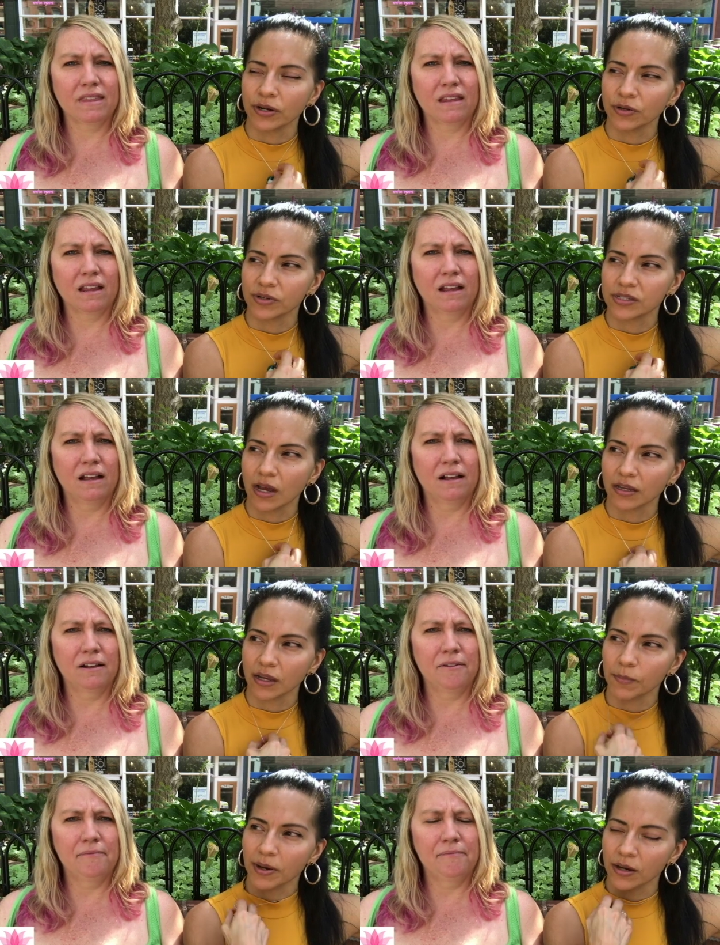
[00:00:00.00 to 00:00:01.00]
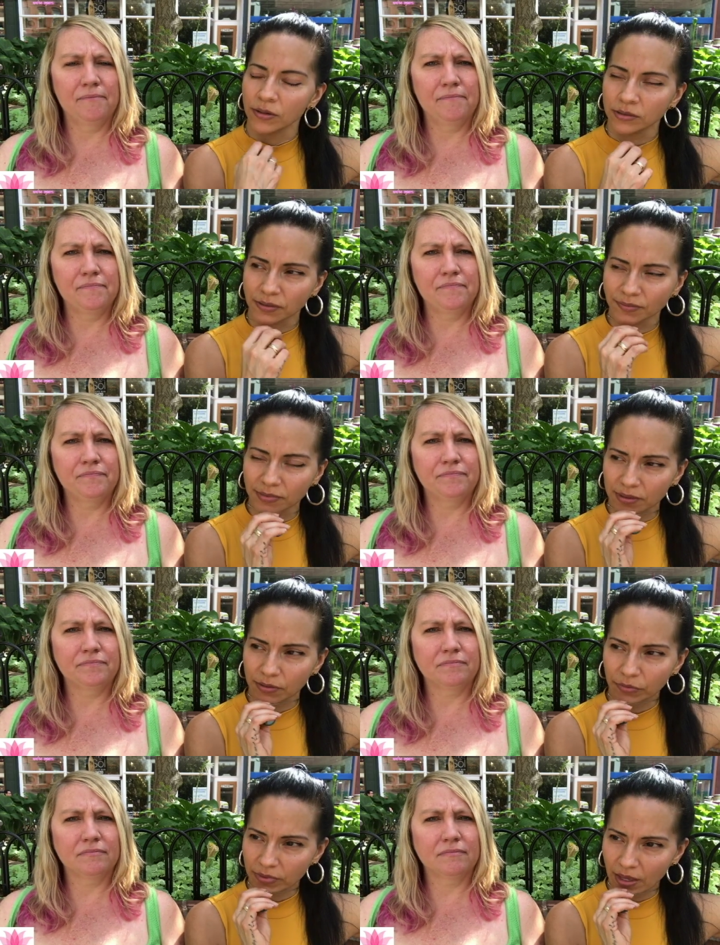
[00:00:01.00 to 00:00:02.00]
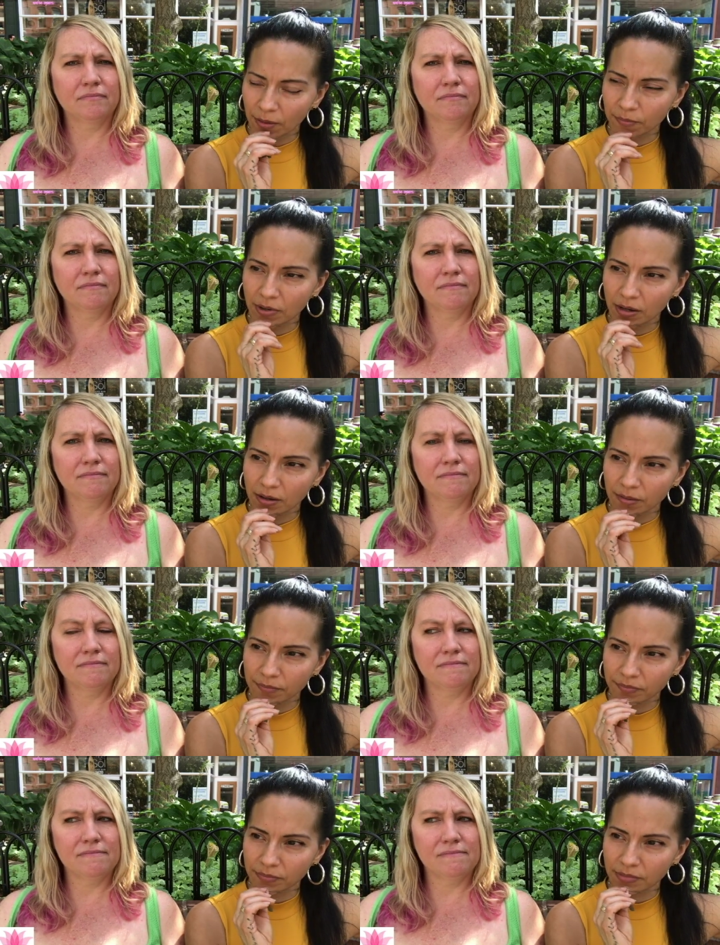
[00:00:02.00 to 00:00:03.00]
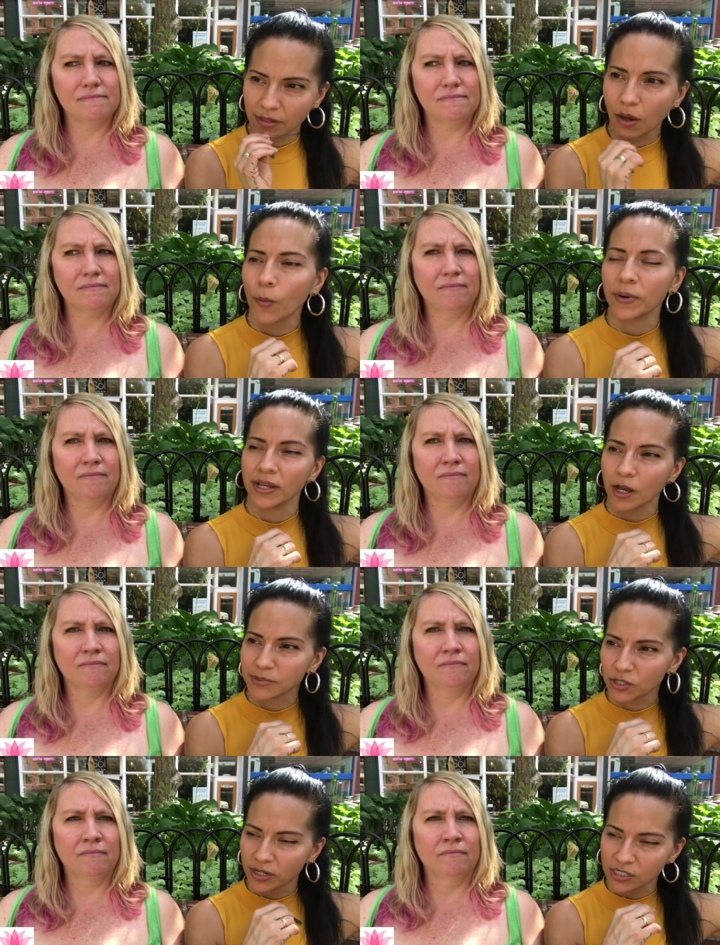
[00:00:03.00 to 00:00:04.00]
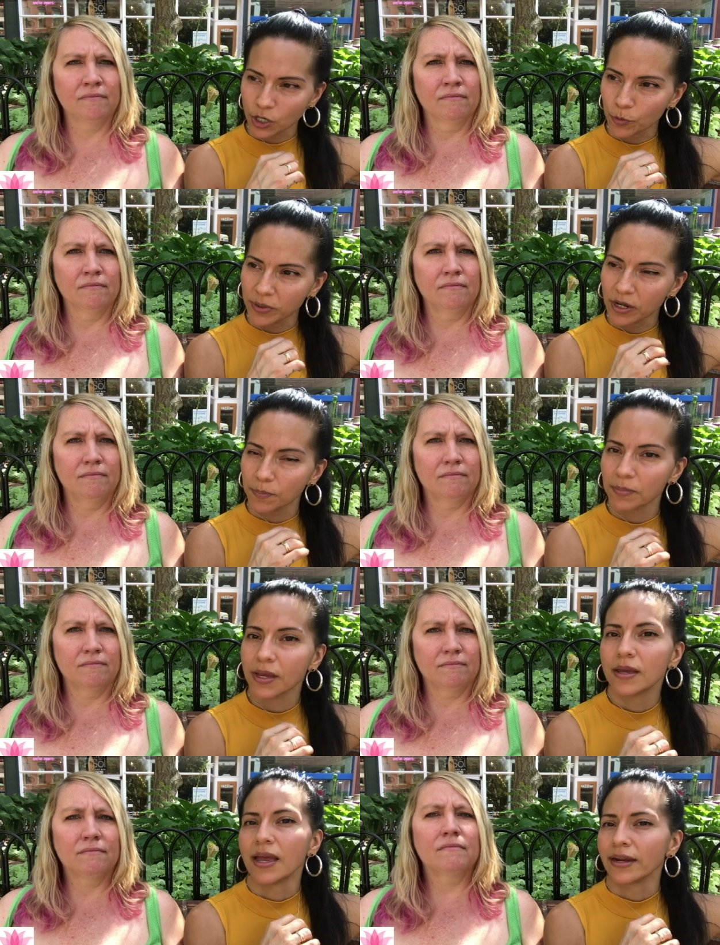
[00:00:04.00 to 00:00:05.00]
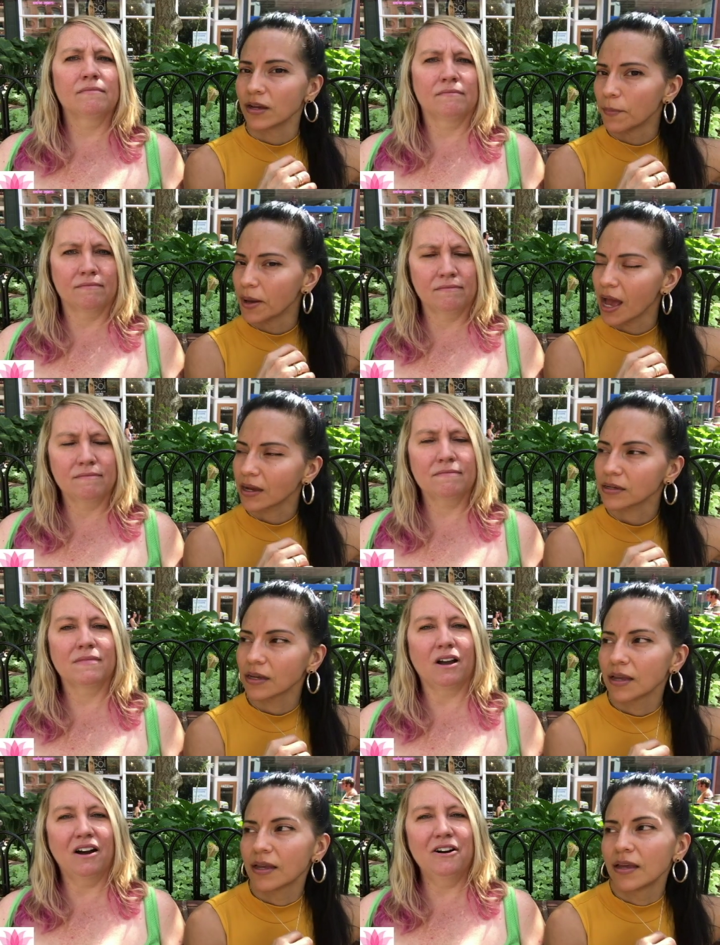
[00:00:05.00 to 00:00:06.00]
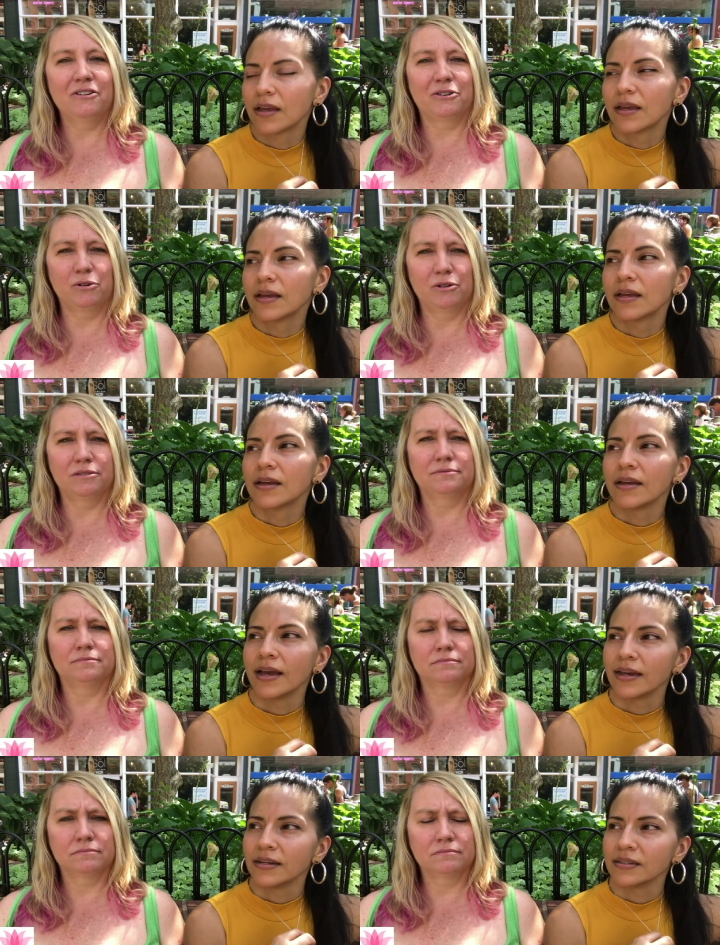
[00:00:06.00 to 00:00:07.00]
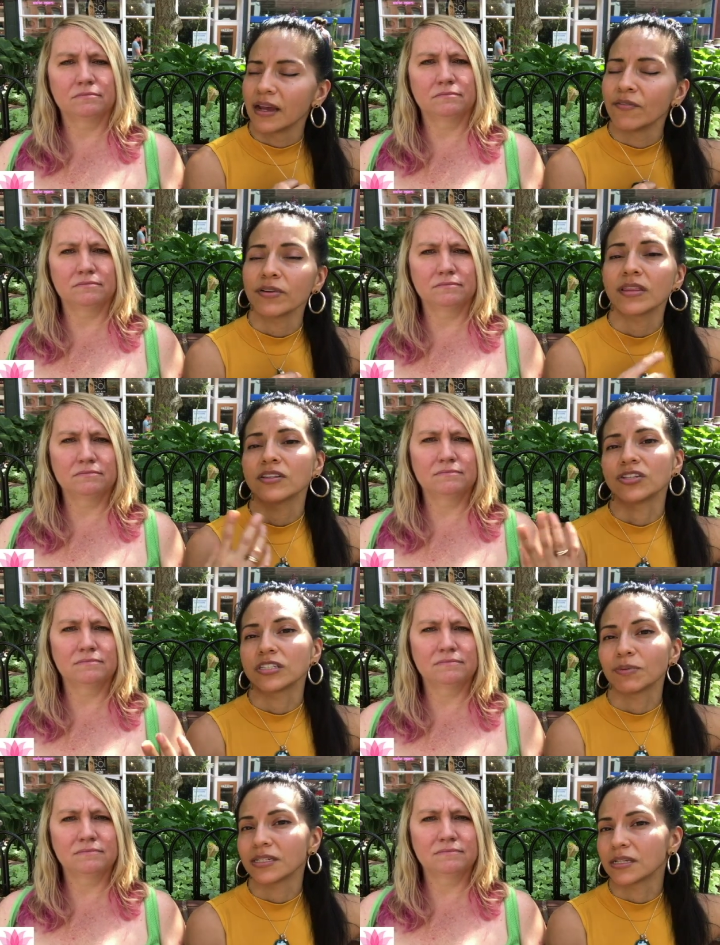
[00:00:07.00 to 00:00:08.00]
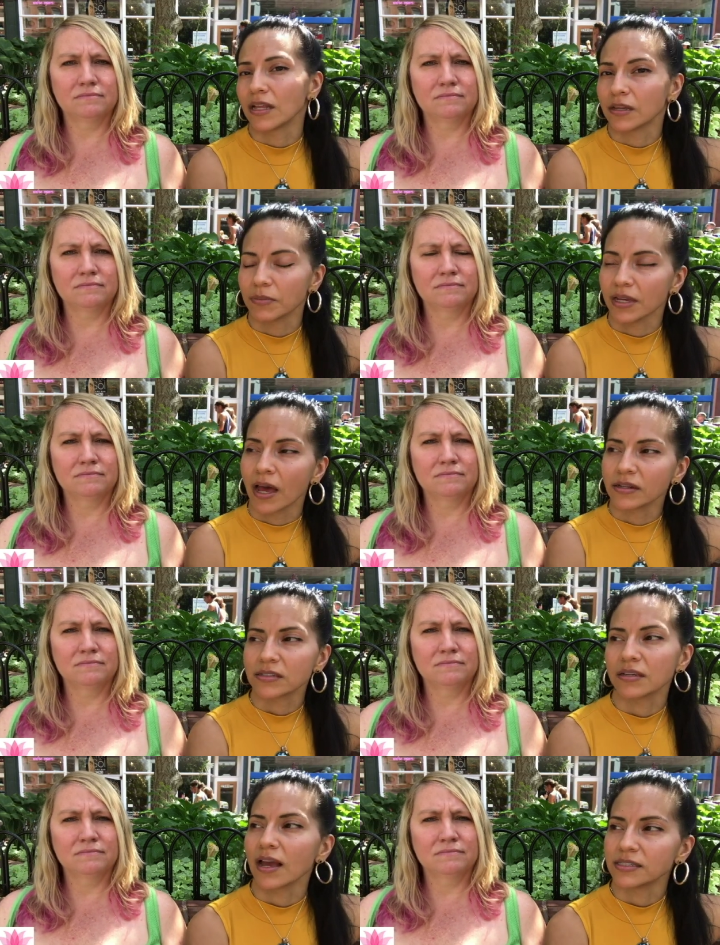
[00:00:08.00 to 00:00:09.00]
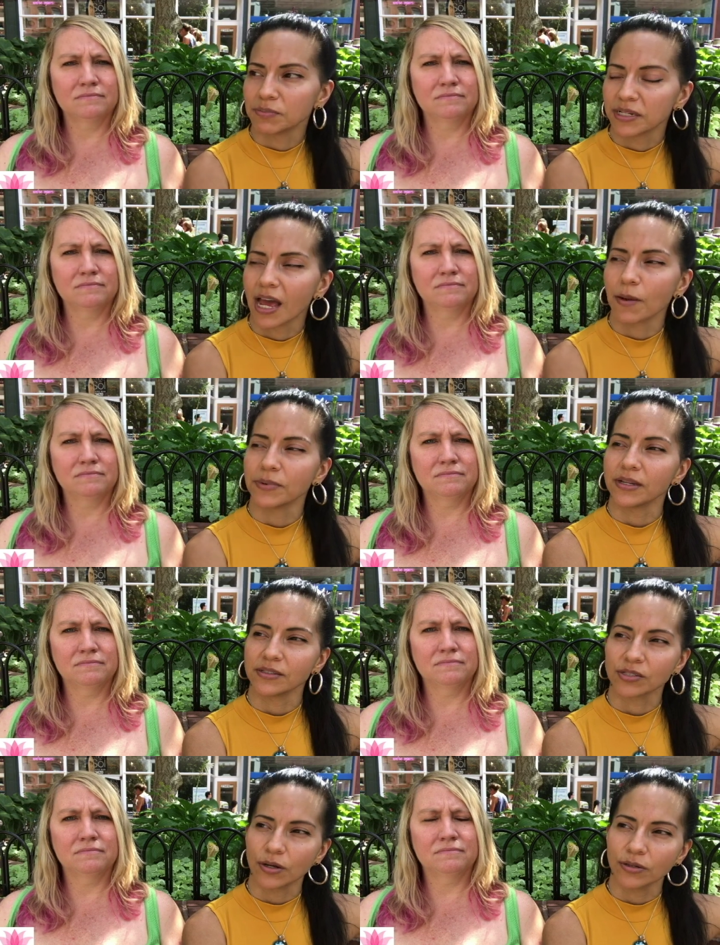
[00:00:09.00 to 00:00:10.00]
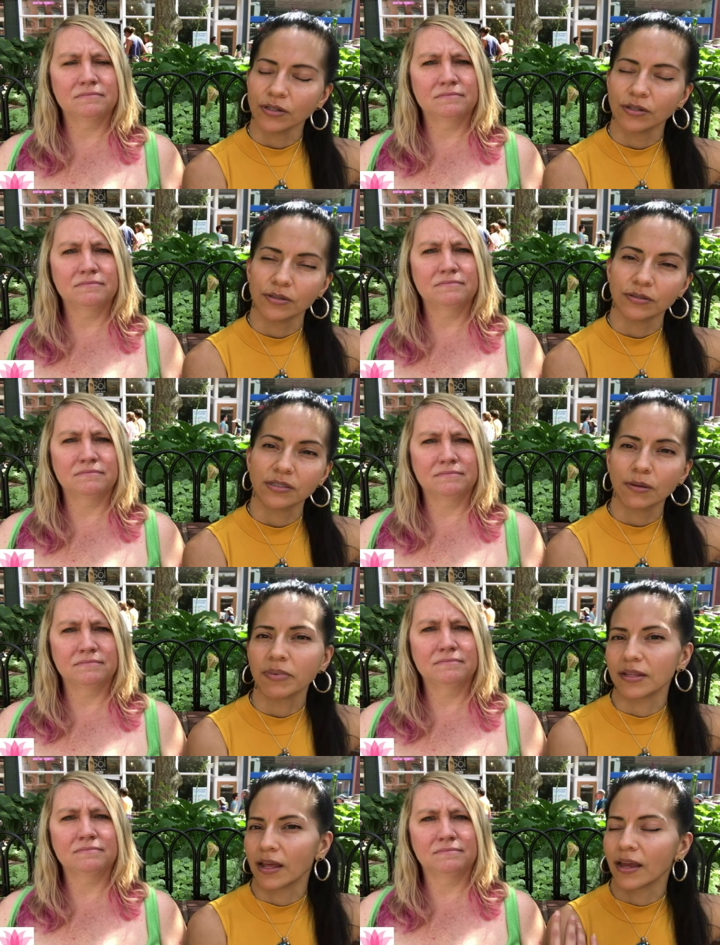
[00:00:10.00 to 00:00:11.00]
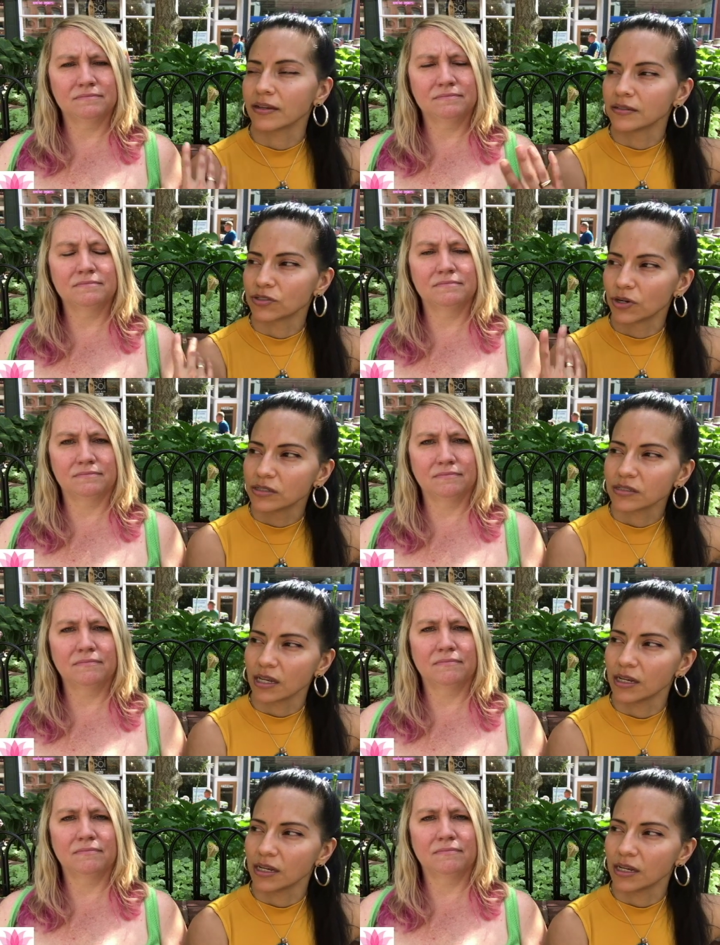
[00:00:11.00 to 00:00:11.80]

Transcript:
Speaker 1: where you were talking about them um, opening up, starting to open up and come back.
Speaker 2: Oh, cool.
Speaker 1: And everything she's been telling me honestly has been happening. So, you know, it's somebody that I can trust